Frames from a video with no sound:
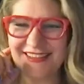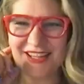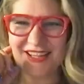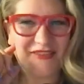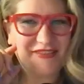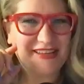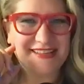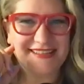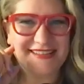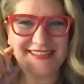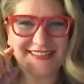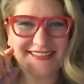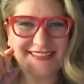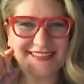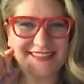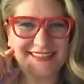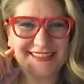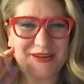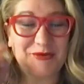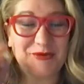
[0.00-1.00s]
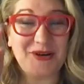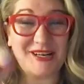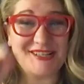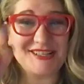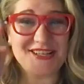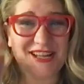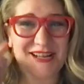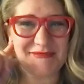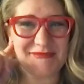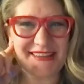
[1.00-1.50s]
Love it. We're gonna
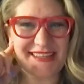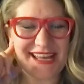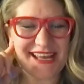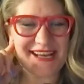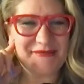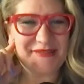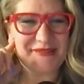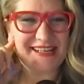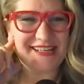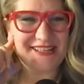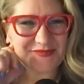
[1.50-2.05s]
talk about that in a minute.